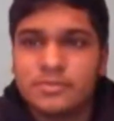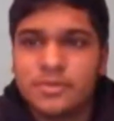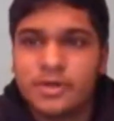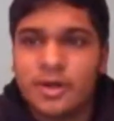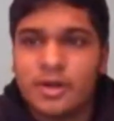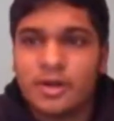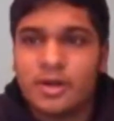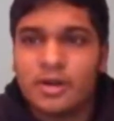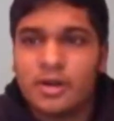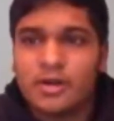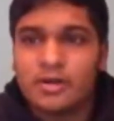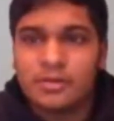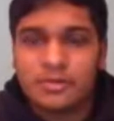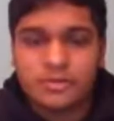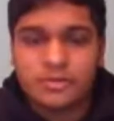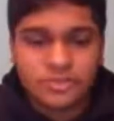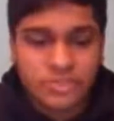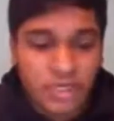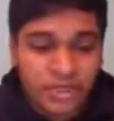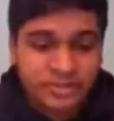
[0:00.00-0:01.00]

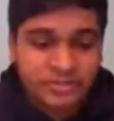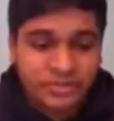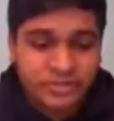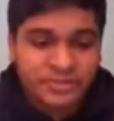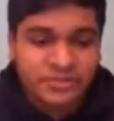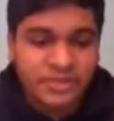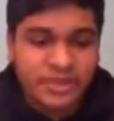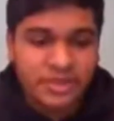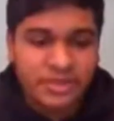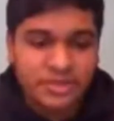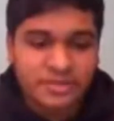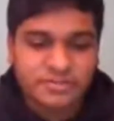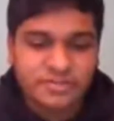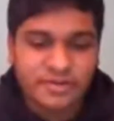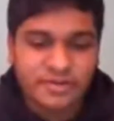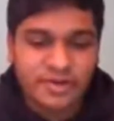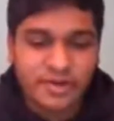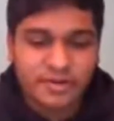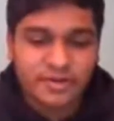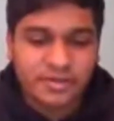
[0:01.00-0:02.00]
Jonathan Taylor
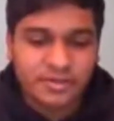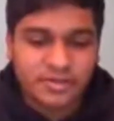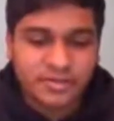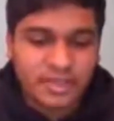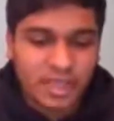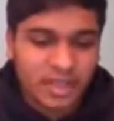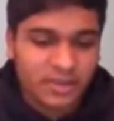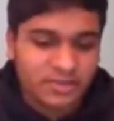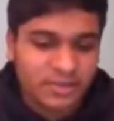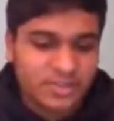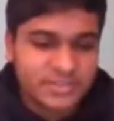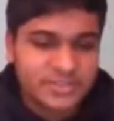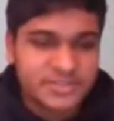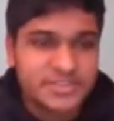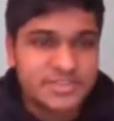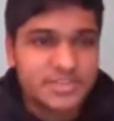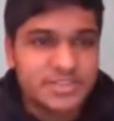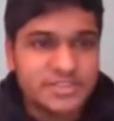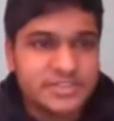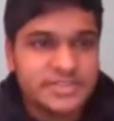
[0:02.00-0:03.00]
tonight, because
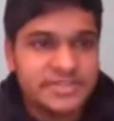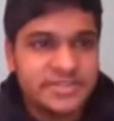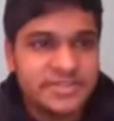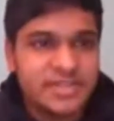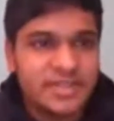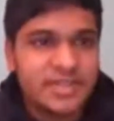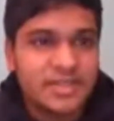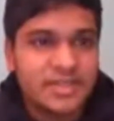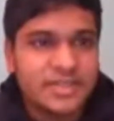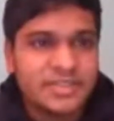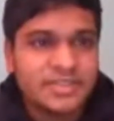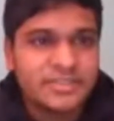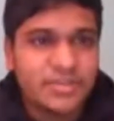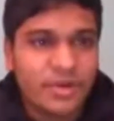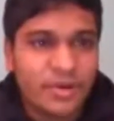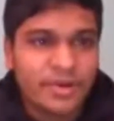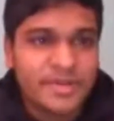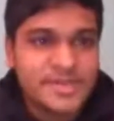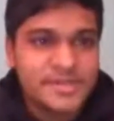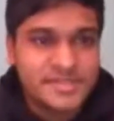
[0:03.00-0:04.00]
he's
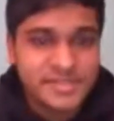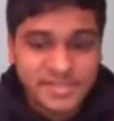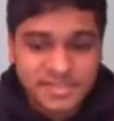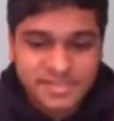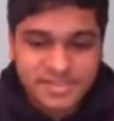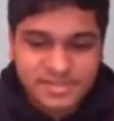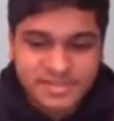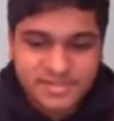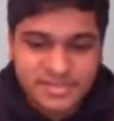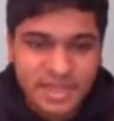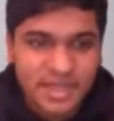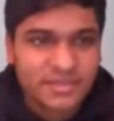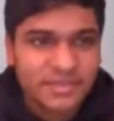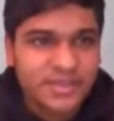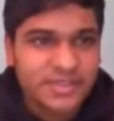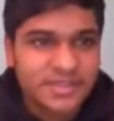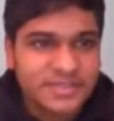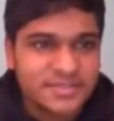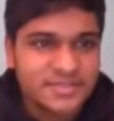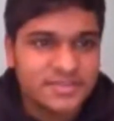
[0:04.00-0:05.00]
always he's I think
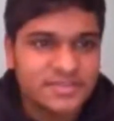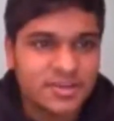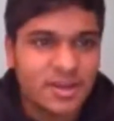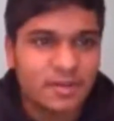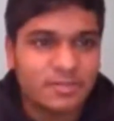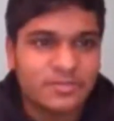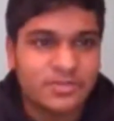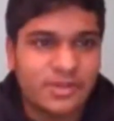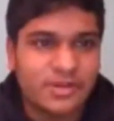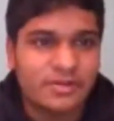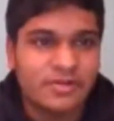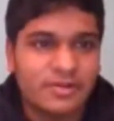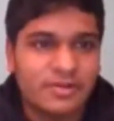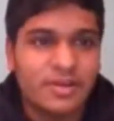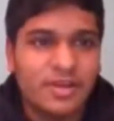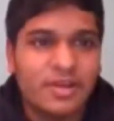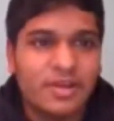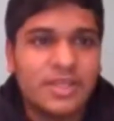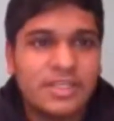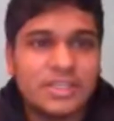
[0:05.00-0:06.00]
he's a top 10.
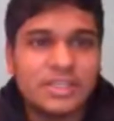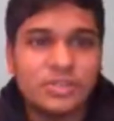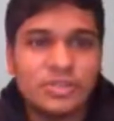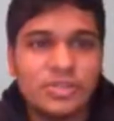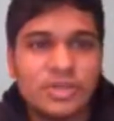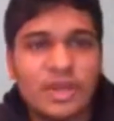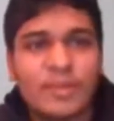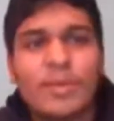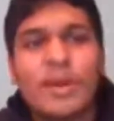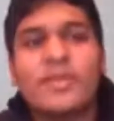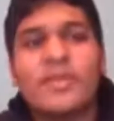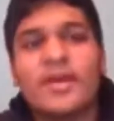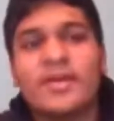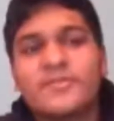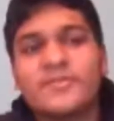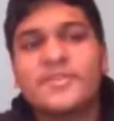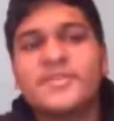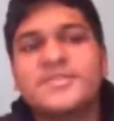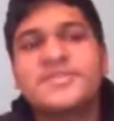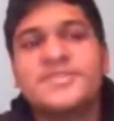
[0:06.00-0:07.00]
He by the end
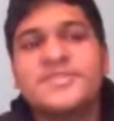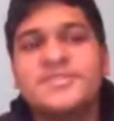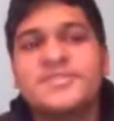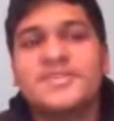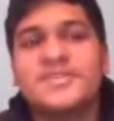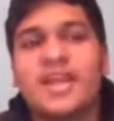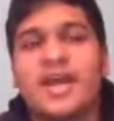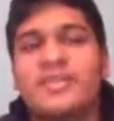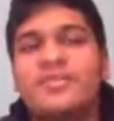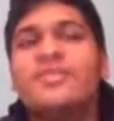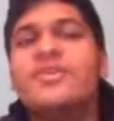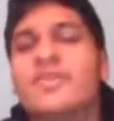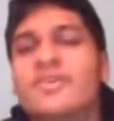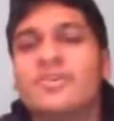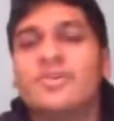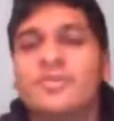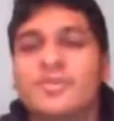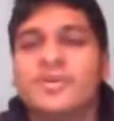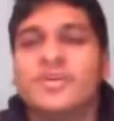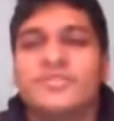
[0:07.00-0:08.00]
of this season, I think he'll
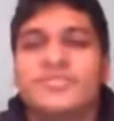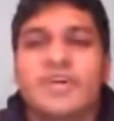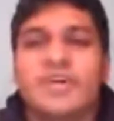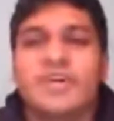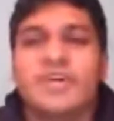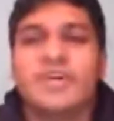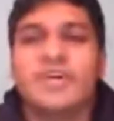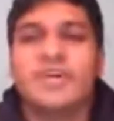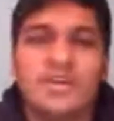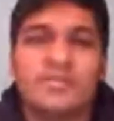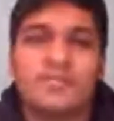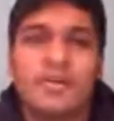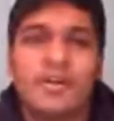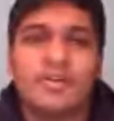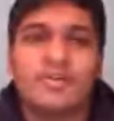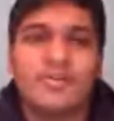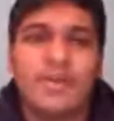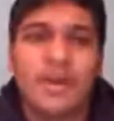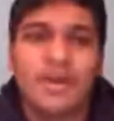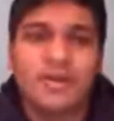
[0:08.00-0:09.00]
be a top
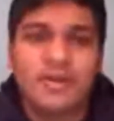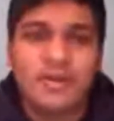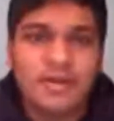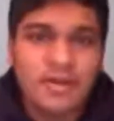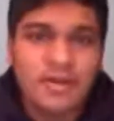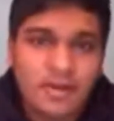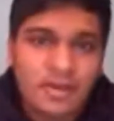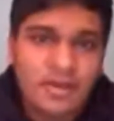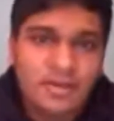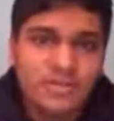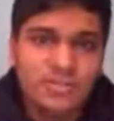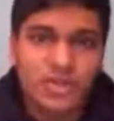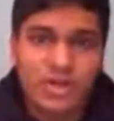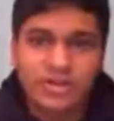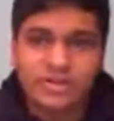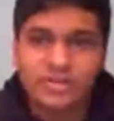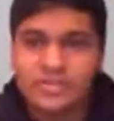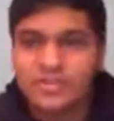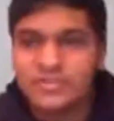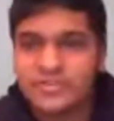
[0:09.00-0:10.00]
10 running back.
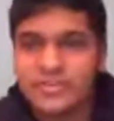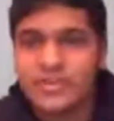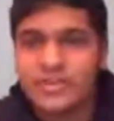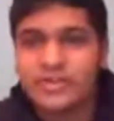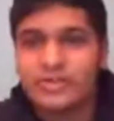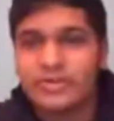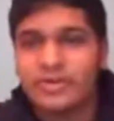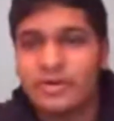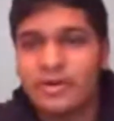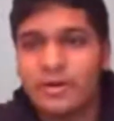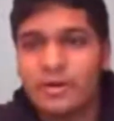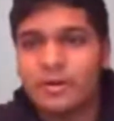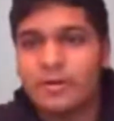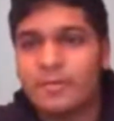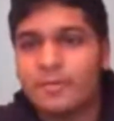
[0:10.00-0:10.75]
Jonathan Taylor.